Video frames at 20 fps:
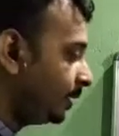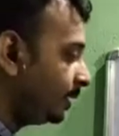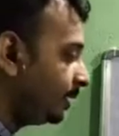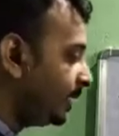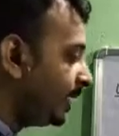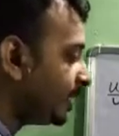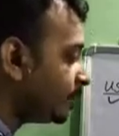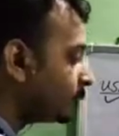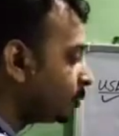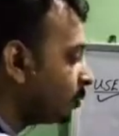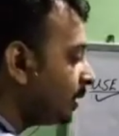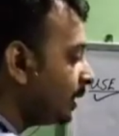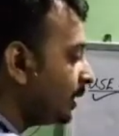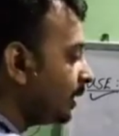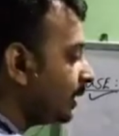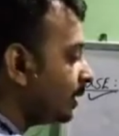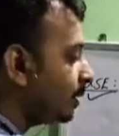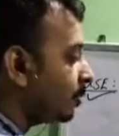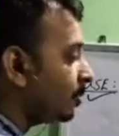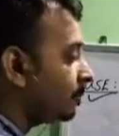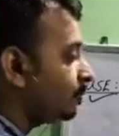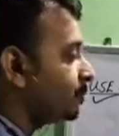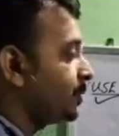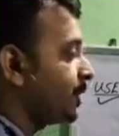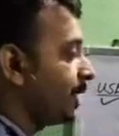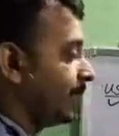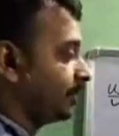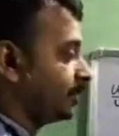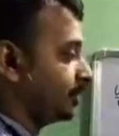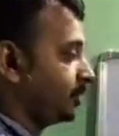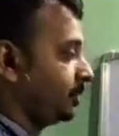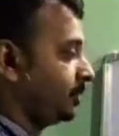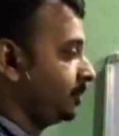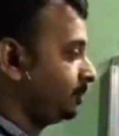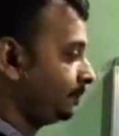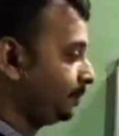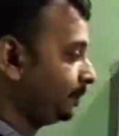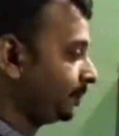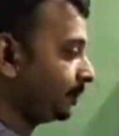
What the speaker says: Next, we need an object.